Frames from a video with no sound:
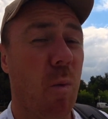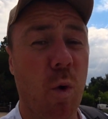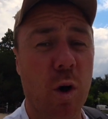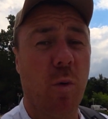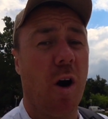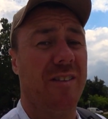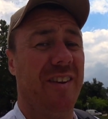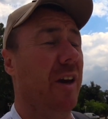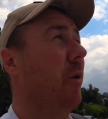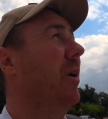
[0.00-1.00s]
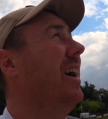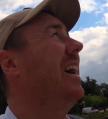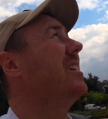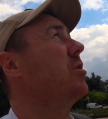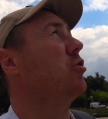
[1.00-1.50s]
World War II.
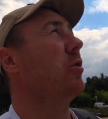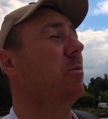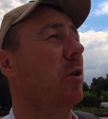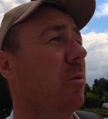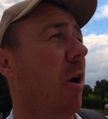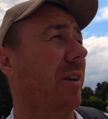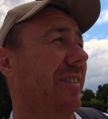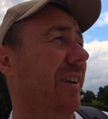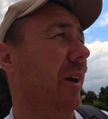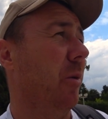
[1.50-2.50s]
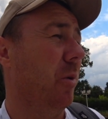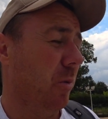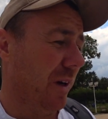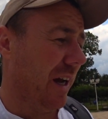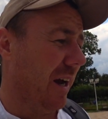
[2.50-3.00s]
So during World War II, when